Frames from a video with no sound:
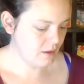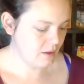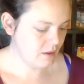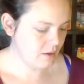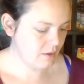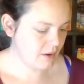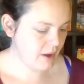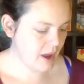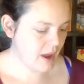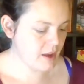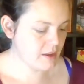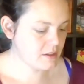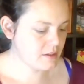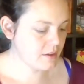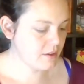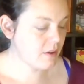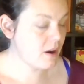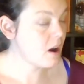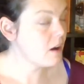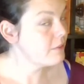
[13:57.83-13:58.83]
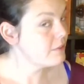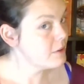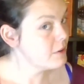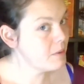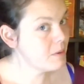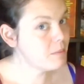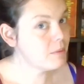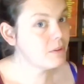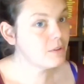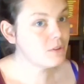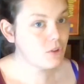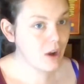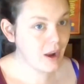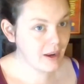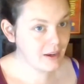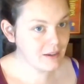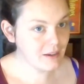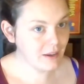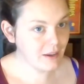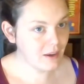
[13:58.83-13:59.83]
Okay, so there are a few people
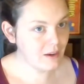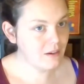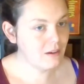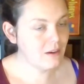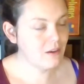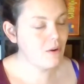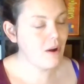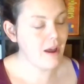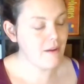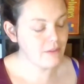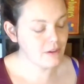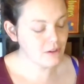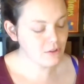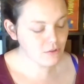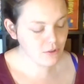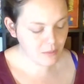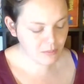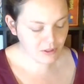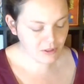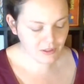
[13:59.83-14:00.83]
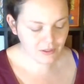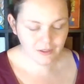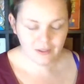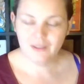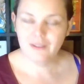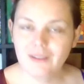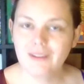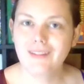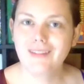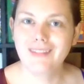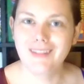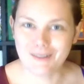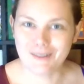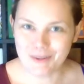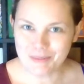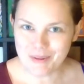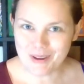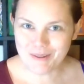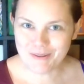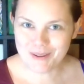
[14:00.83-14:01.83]
trying to get in who are having trouble. There
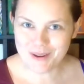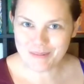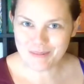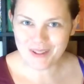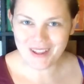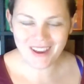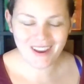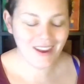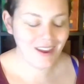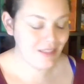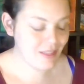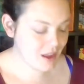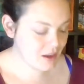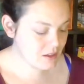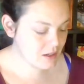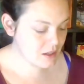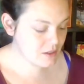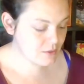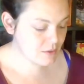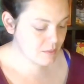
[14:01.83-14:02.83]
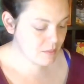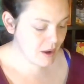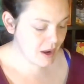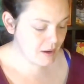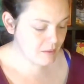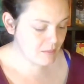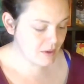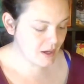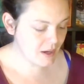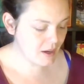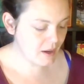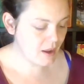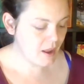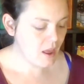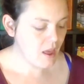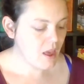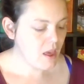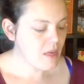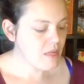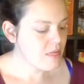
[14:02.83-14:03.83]
will be a replay, and that does remind me
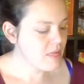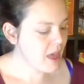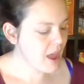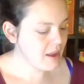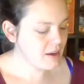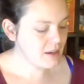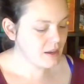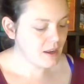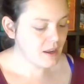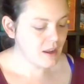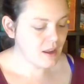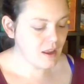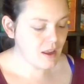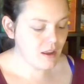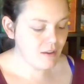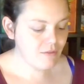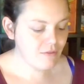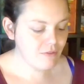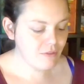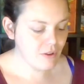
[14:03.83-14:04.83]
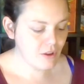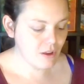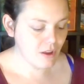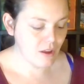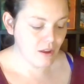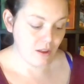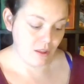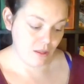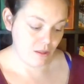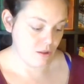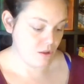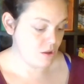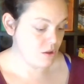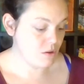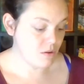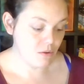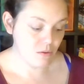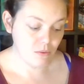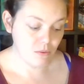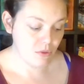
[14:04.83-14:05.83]
that if
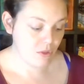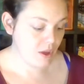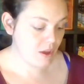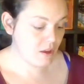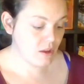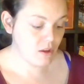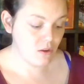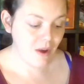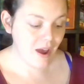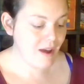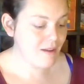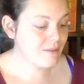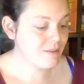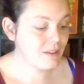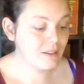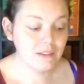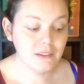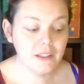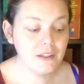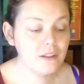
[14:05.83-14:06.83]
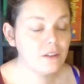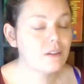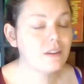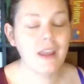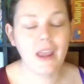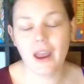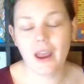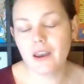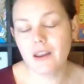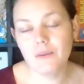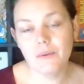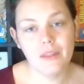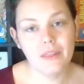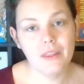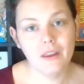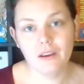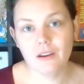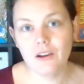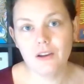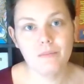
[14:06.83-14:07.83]
you think you have literally anyone
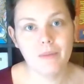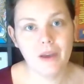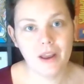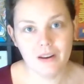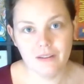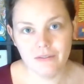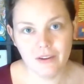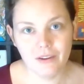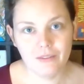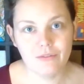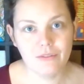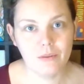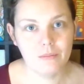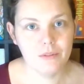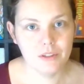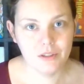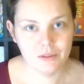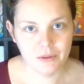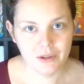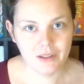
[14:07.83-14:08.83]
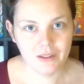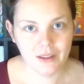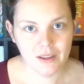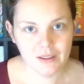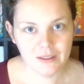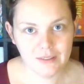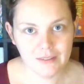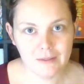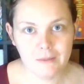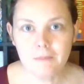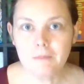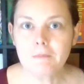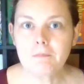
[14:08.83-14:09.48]
that could benefit from doing this,